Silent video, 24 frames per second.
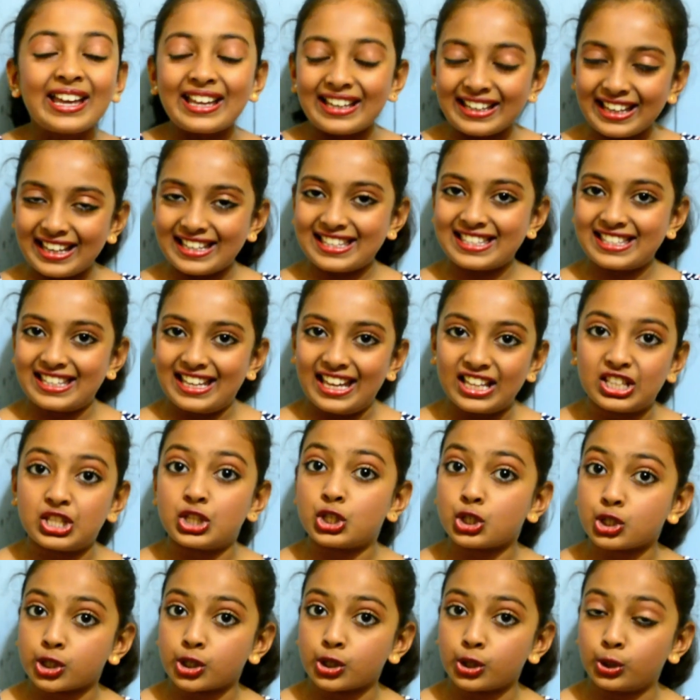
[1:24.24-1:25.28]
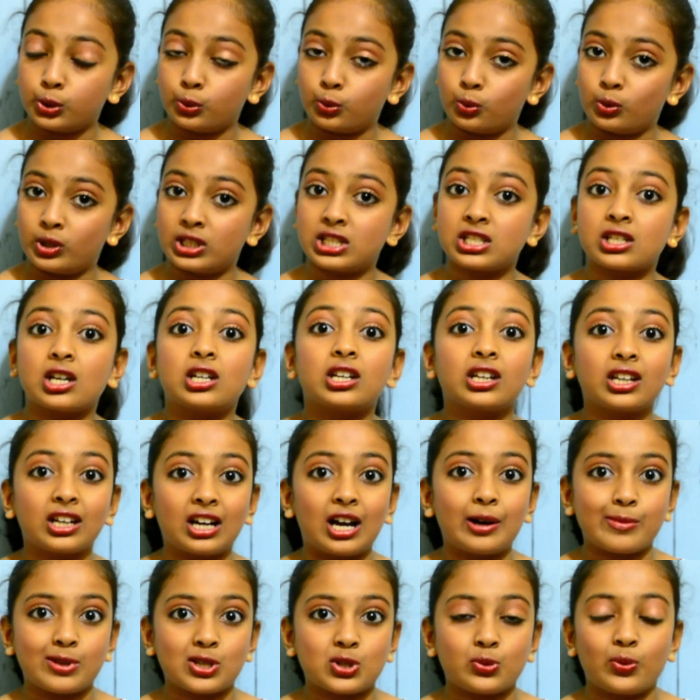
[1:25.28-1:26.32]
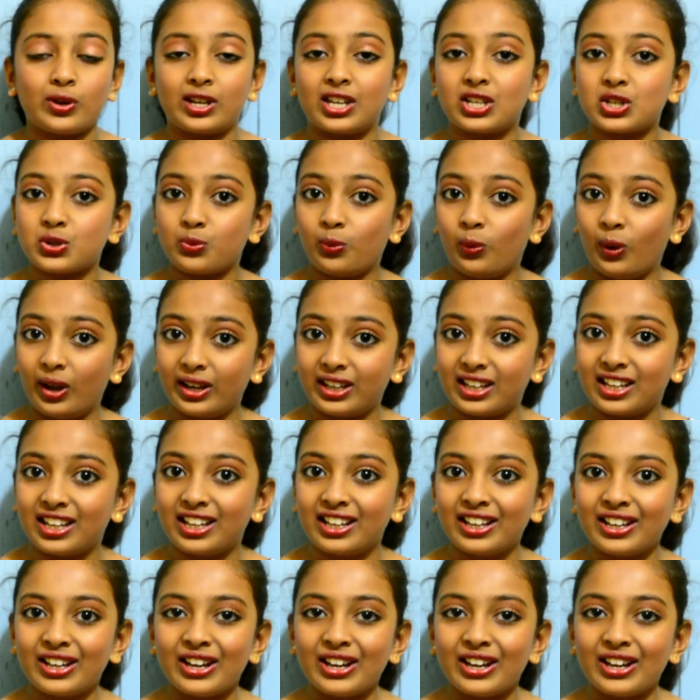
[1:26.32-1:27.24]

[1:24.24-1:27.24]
Yes, it's true. It's gonna come in twenty twenty.